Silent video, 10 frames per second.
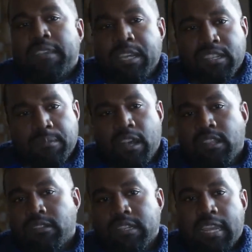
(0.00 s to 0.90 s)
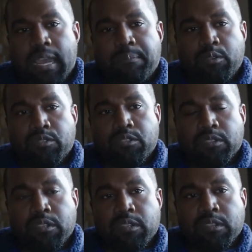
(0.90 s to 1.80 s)
Give me some other examples
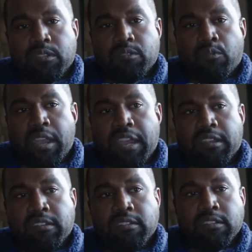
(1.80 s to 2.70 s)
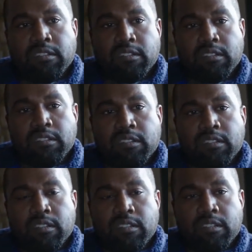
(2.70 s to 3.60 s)
where
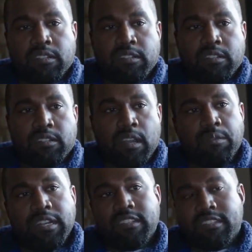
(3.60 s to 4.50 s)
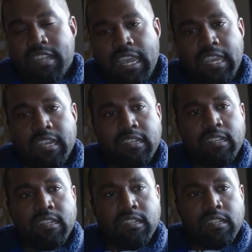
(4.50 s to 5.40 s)
someone is saying